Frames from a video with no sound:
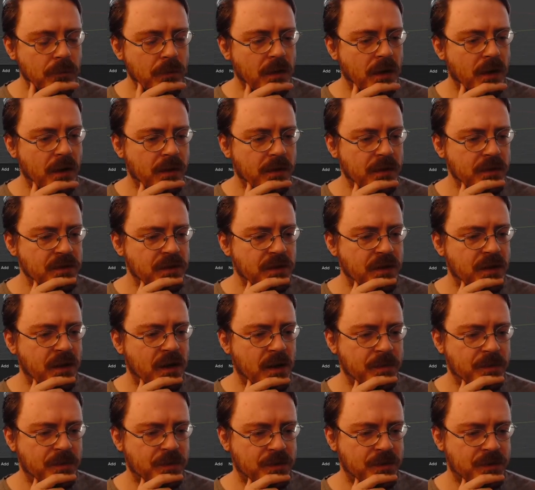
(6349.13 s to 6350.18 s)
Now, these are the
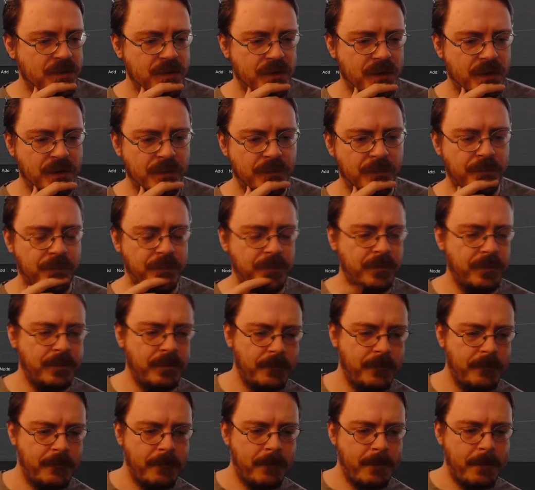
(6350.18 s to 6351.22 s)
options here,
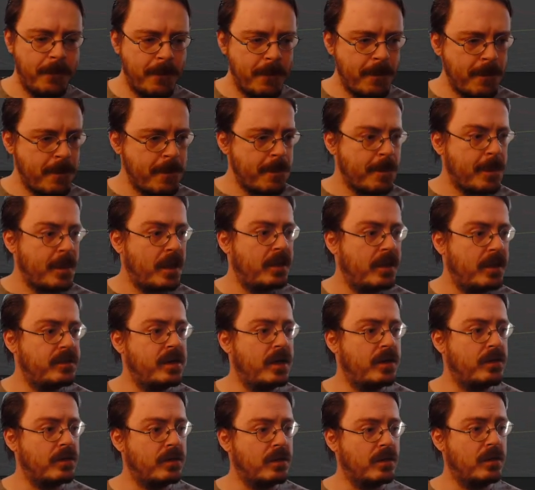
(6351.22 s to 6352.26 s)

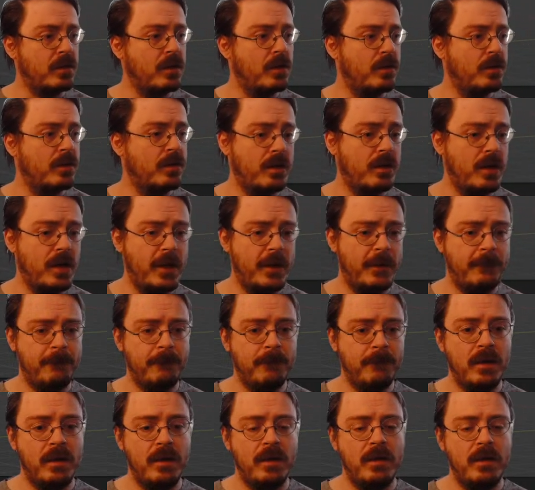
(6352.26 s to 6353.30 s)
down in the lower right.
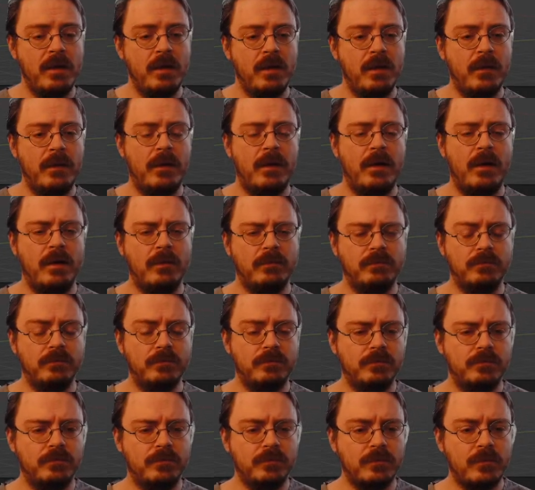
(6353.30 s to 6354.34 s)

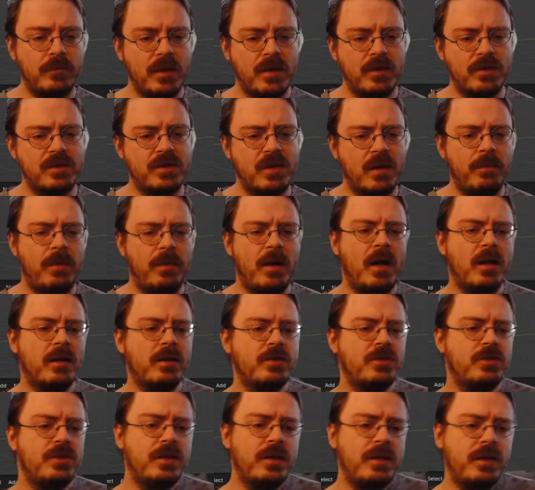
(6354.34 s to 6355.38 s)
Um, there's
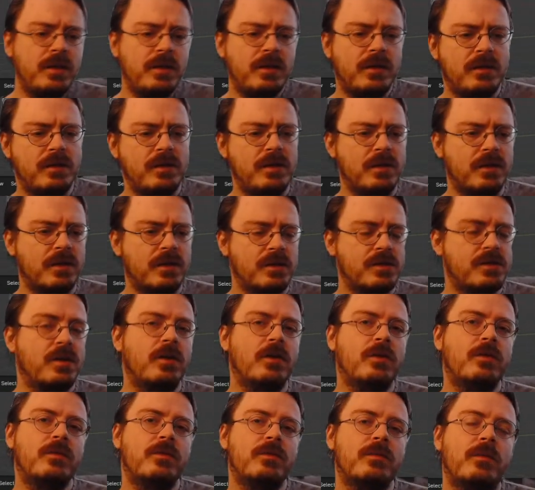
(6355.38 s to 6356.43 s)
topology near.
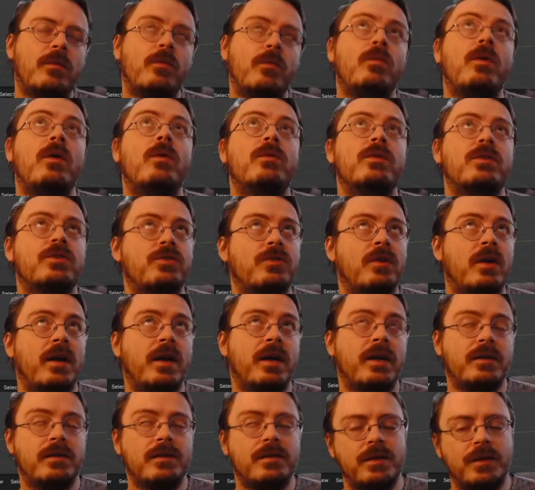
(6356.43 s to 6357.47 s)
So, what we're
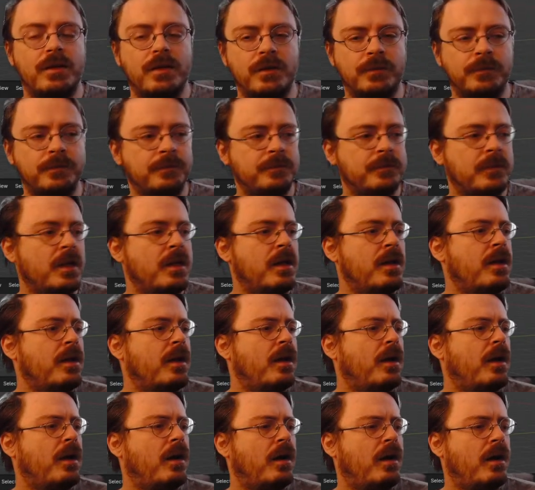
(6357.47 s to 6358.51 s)
trying to do
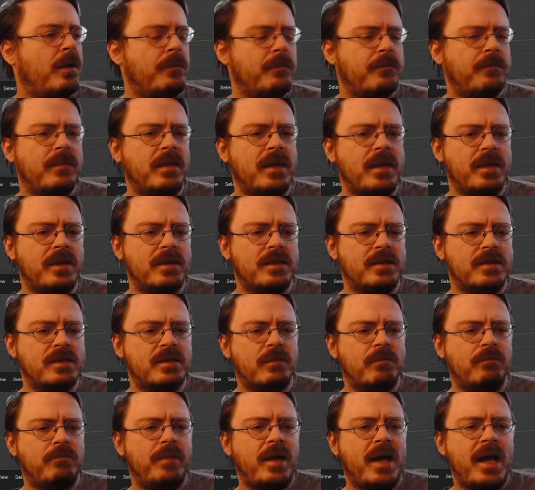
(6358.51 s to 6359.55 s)

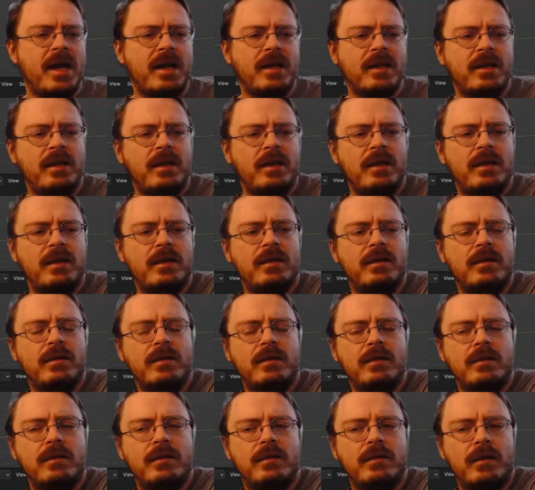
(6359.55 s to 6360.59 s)
is back
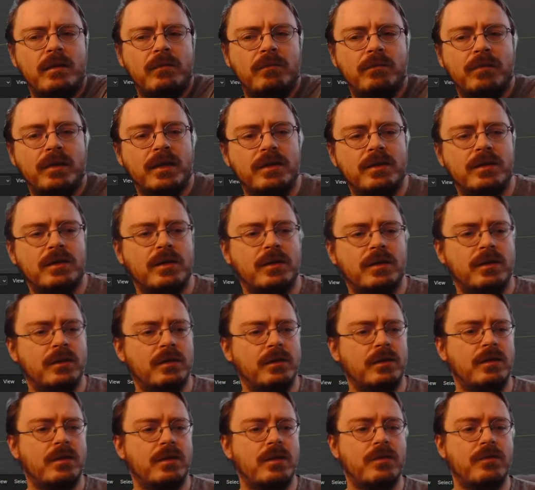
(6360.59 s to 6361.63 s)
in
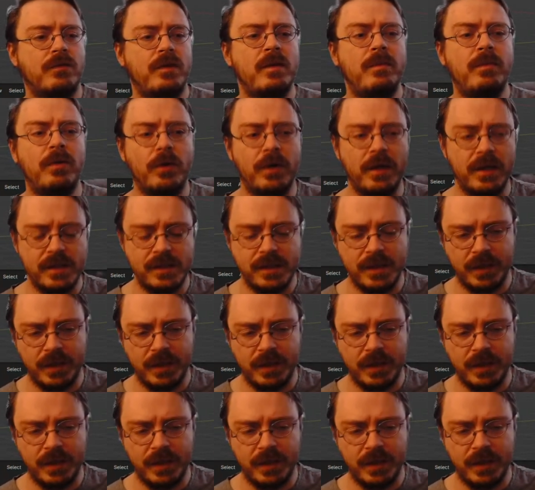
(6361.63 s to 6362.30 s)
Blender 3 point